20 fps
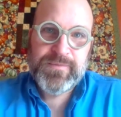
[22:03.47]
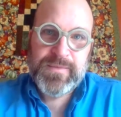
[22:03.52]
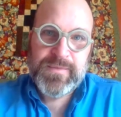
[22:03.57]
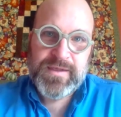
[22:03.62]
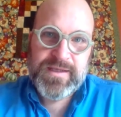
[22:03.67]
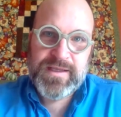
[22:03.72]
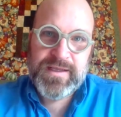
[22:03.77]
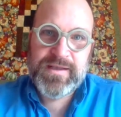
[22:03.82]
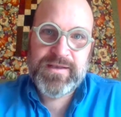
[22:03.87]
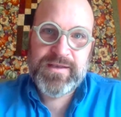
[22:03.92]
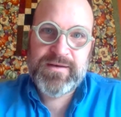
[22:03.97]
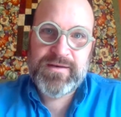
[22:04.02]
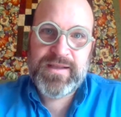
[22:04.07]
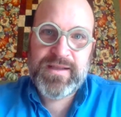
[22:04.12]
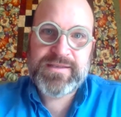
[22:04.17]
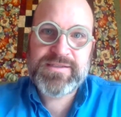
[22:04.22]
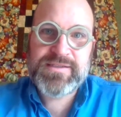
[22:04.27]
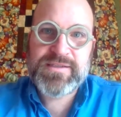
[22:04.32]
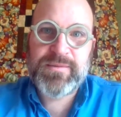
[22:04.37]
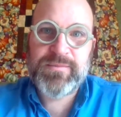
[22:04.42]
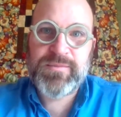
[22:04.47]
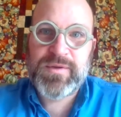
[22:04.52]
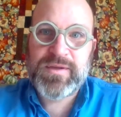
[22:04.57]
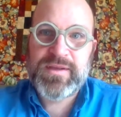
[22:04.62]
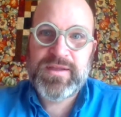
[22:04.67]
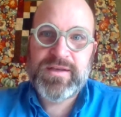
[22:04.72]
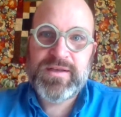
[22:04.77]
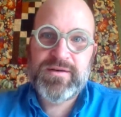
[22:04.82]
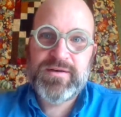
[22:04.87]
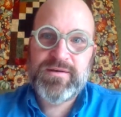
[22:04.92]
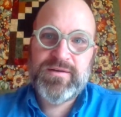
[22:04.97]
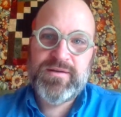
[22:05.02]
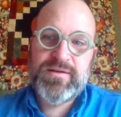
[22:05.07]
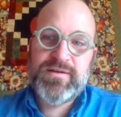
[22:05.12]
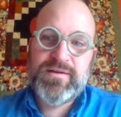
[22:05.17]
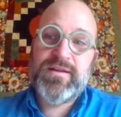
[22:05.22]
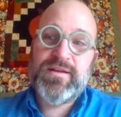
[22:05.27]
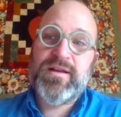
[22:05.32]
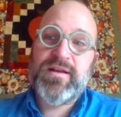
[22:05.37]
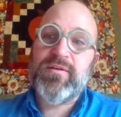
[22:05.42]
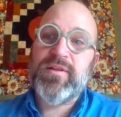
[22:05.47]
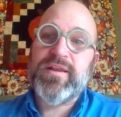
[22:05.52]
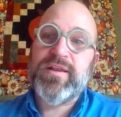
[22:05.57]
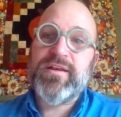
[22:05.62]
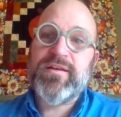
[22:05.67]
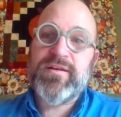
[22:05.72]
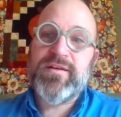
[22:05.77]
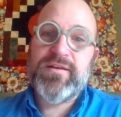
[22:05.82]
and that's something that I'll let